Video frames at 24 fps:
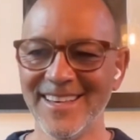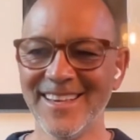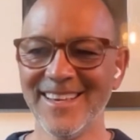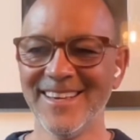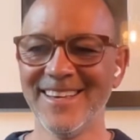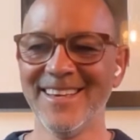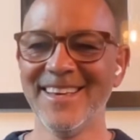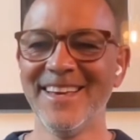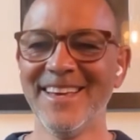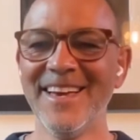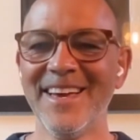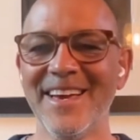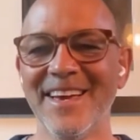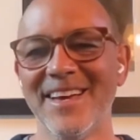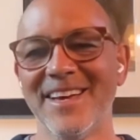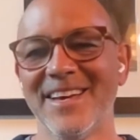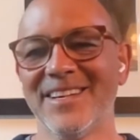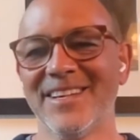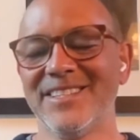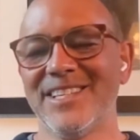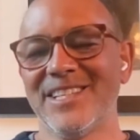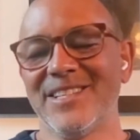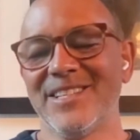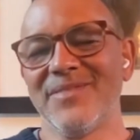right,
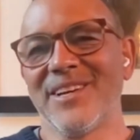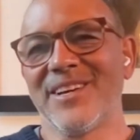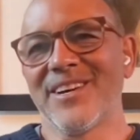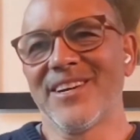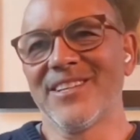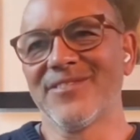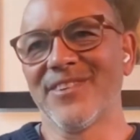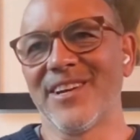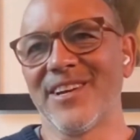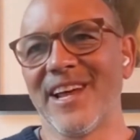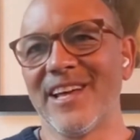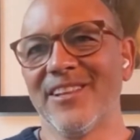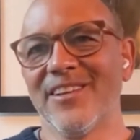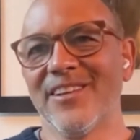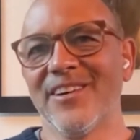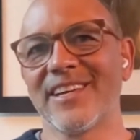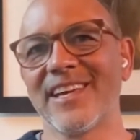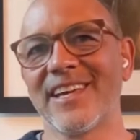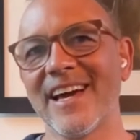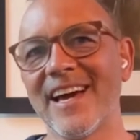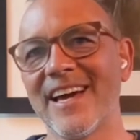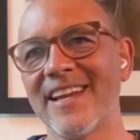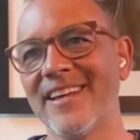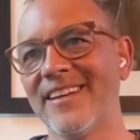right. Just because when I
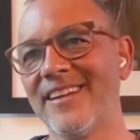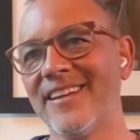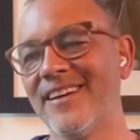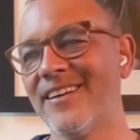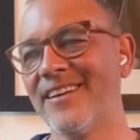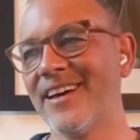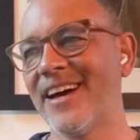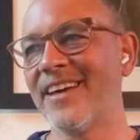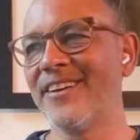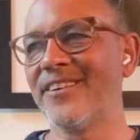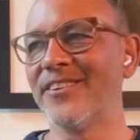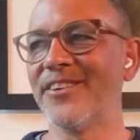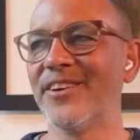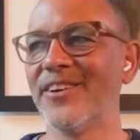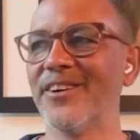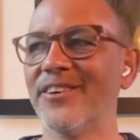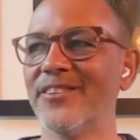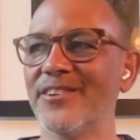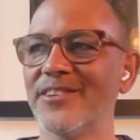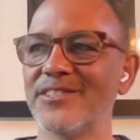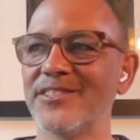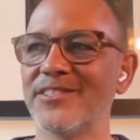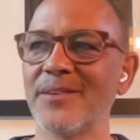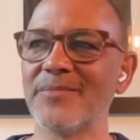look at it, I, I, don't
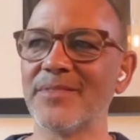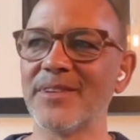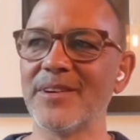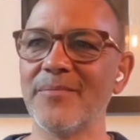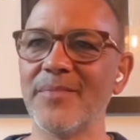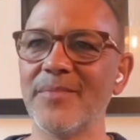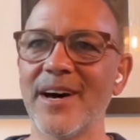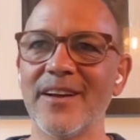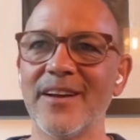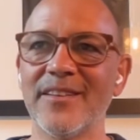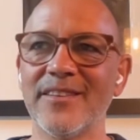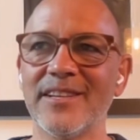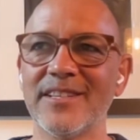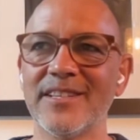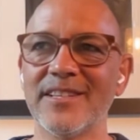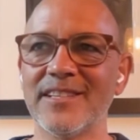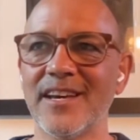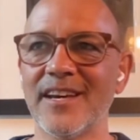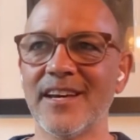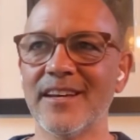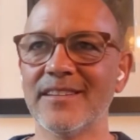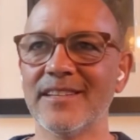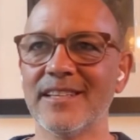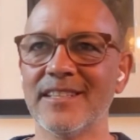know. There's something about it
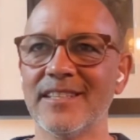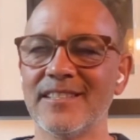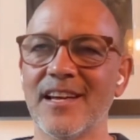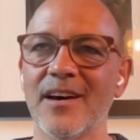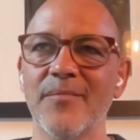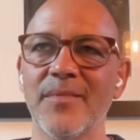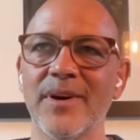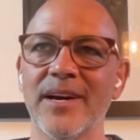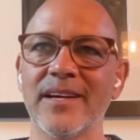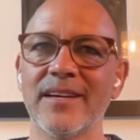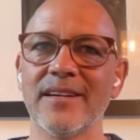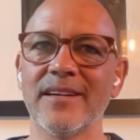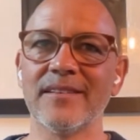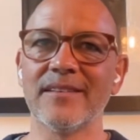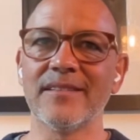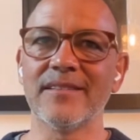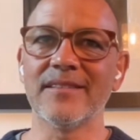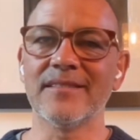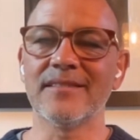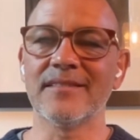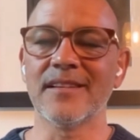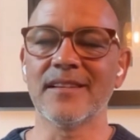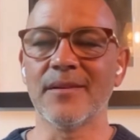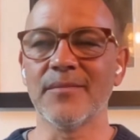that's not. It's not my,
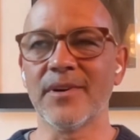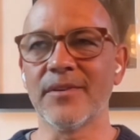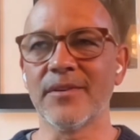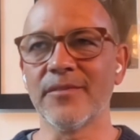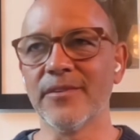not my